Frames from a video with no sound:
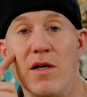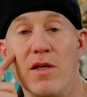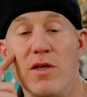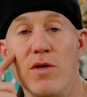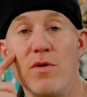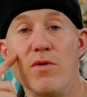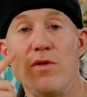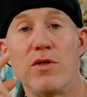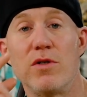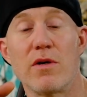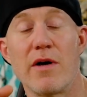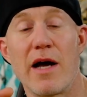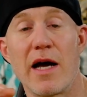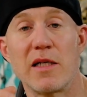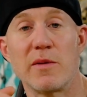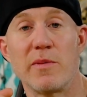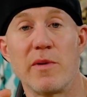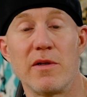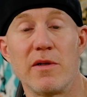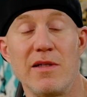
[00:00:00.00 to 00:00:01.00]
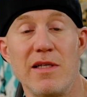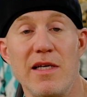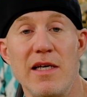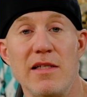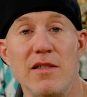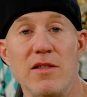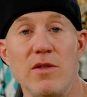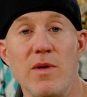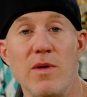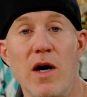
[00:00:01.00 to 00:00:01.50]
Use your
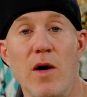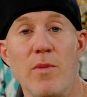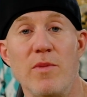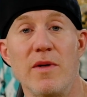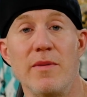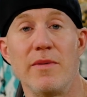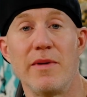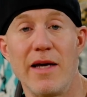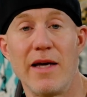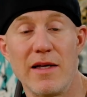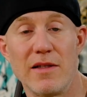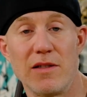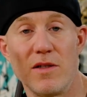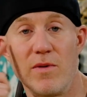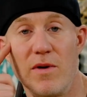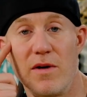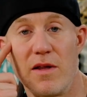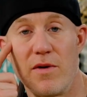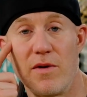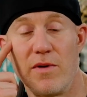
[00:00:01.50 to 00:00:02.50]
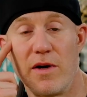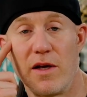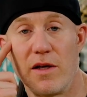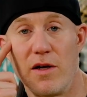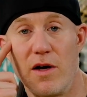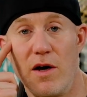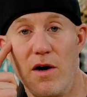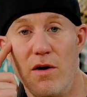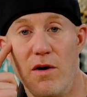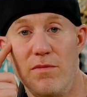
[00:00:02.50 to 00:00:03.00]
expertise to help them get to where they want to
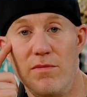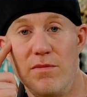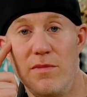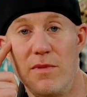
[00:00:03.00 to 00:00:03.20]
go.